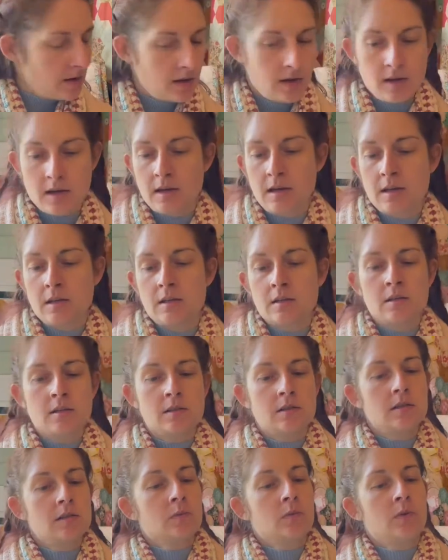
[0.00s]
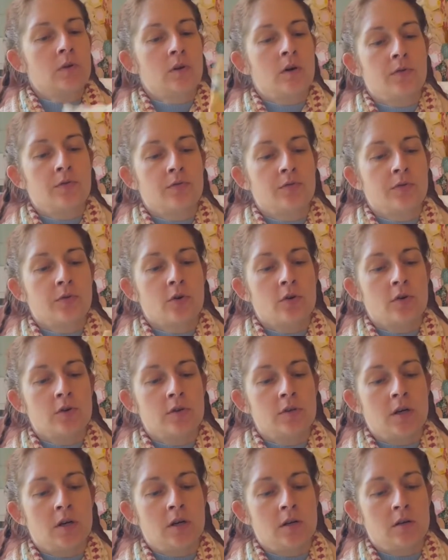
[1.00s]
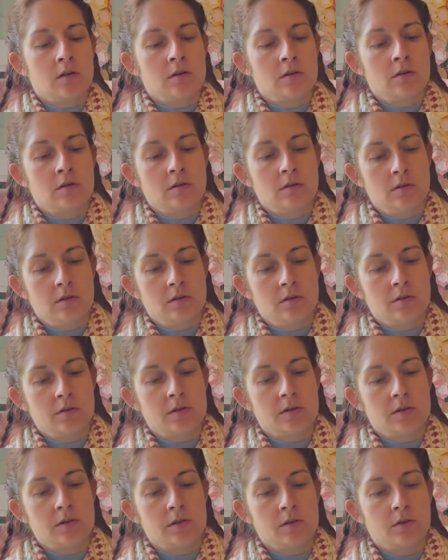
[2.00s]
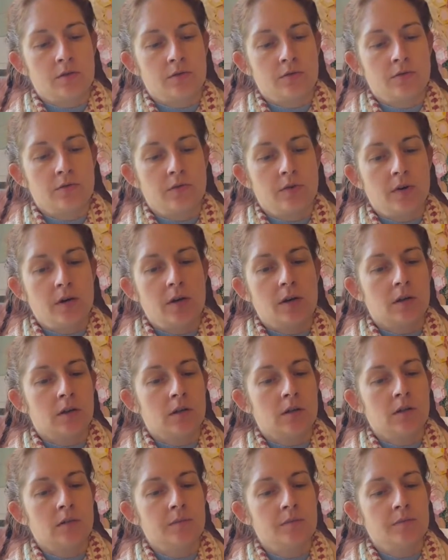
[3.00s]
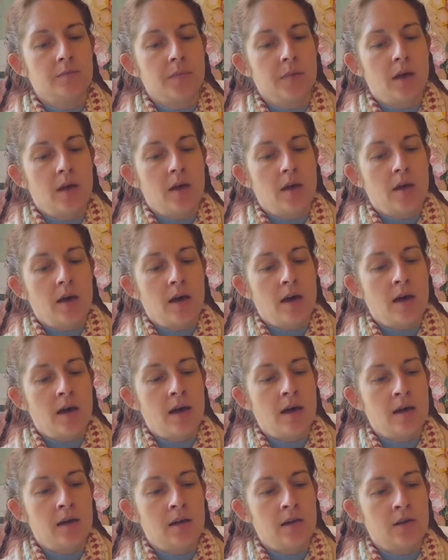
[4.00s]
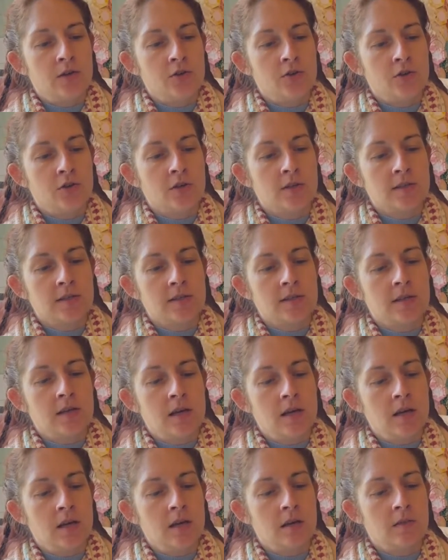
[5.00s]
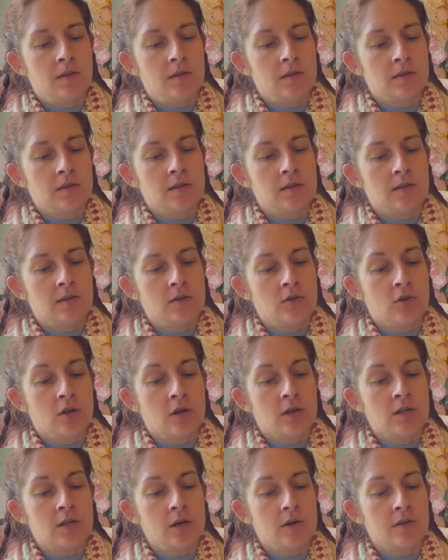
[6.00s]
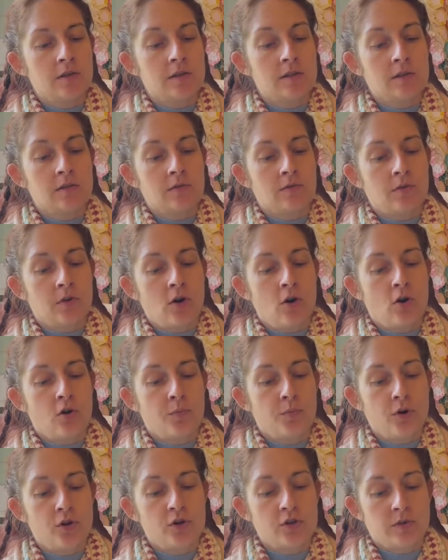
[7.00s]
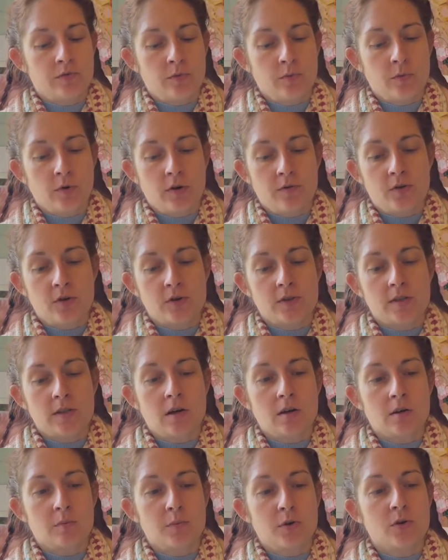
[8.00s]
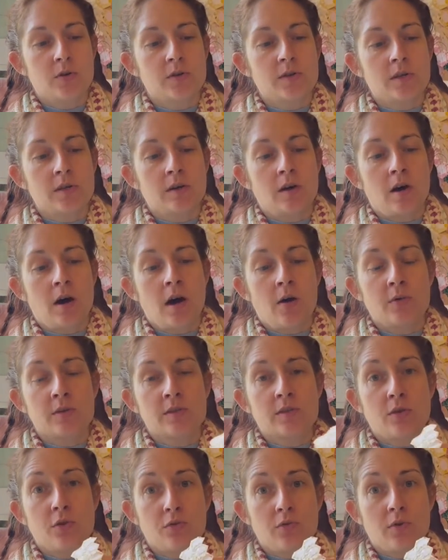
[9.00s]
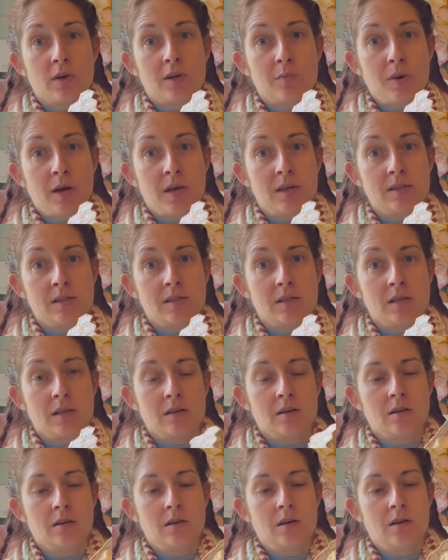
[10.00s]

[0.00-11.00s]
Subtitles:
And this is what I've got done so far. And you can see this is, you can tell this is a very old project from when I first started, because I was thread basting